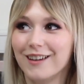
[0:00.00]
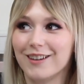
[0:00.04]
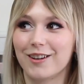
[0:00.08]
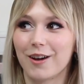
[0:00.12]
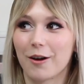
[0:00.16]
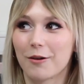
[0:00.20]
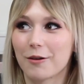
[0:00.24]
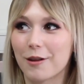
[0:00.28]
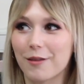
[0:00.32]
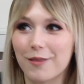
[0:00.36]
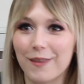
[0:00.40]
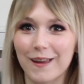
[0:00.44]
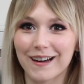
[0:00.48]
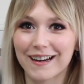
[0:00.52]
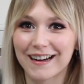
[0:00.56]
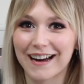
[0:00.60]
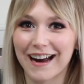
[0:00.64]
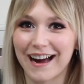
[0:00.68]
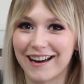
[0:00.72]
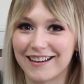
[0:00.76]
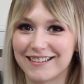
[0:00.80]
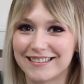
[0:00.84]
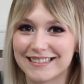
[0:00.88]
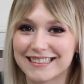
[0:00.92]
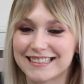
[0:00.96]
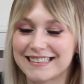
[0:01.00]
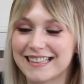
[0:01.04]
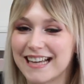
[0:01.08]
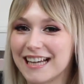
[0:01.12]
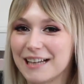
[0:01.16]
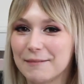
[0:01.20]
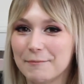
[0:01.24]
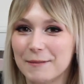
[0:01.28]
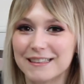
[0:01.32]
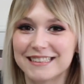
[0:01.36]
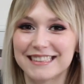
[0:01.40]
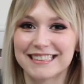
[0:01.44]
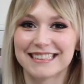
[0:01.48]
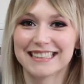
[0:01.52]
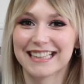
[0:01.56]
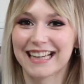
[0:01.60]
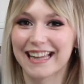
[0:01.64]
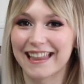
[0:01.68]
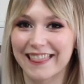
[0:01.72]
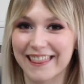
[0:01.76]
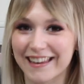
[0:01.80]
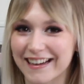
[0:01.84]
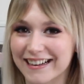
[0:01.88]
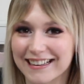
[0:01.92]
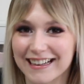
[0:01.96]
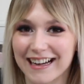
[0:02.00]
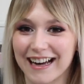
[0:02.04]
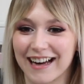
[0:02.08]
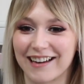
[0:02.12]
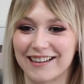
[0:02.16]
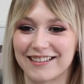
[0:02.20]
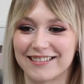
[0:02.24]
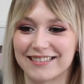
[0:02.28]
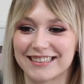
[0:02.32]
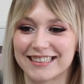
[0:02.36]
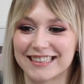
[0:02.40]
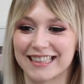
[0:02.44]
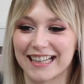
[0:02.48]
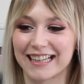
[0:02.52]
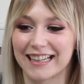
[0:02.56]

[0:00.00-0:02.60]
Go to their house, take pictures at their house.